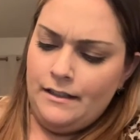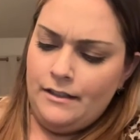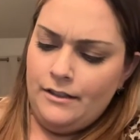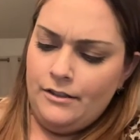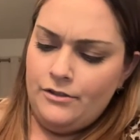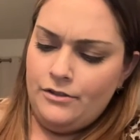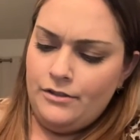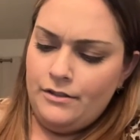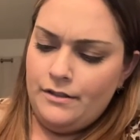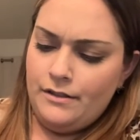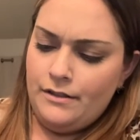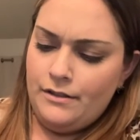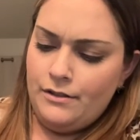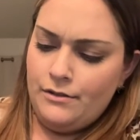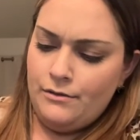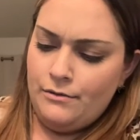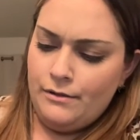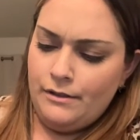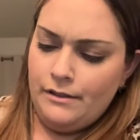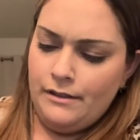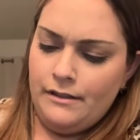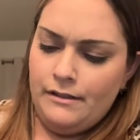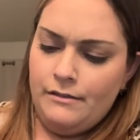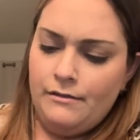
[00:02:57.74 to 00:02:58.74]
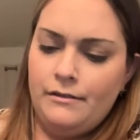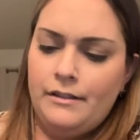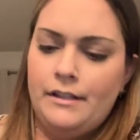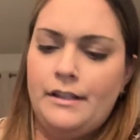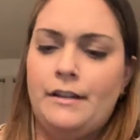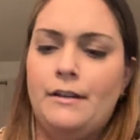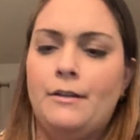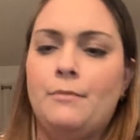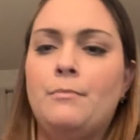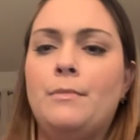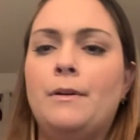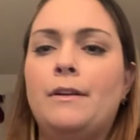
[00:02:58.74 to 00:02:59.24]
I'll just do a little
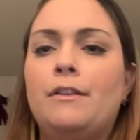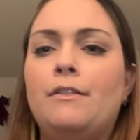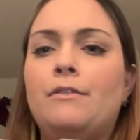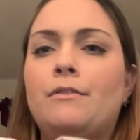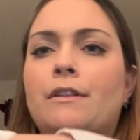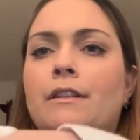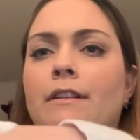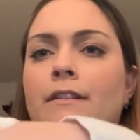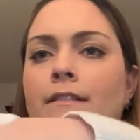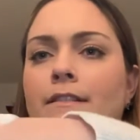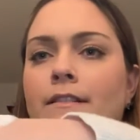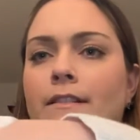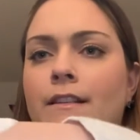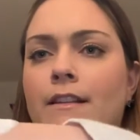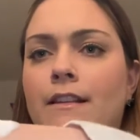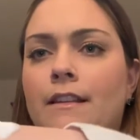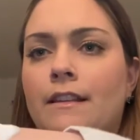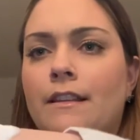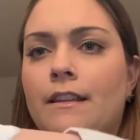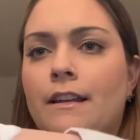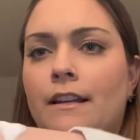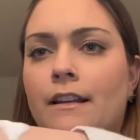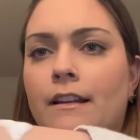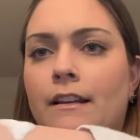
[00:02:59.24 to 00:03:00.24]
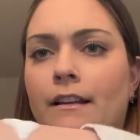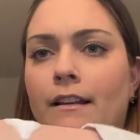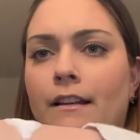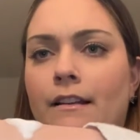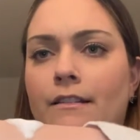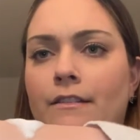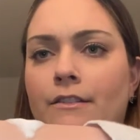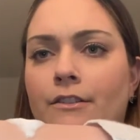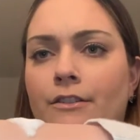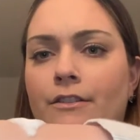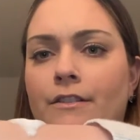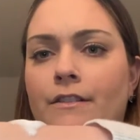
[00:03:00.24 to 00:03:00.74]
here, but you can see that it
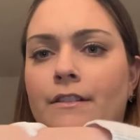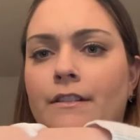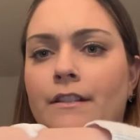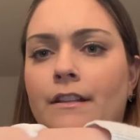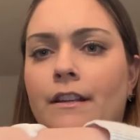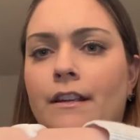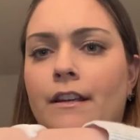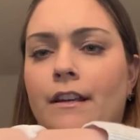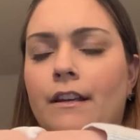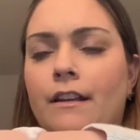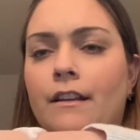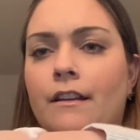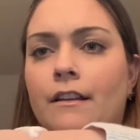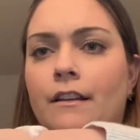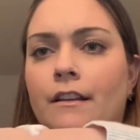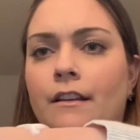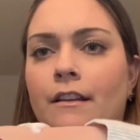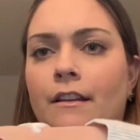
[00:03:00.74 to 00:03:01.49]
starts to get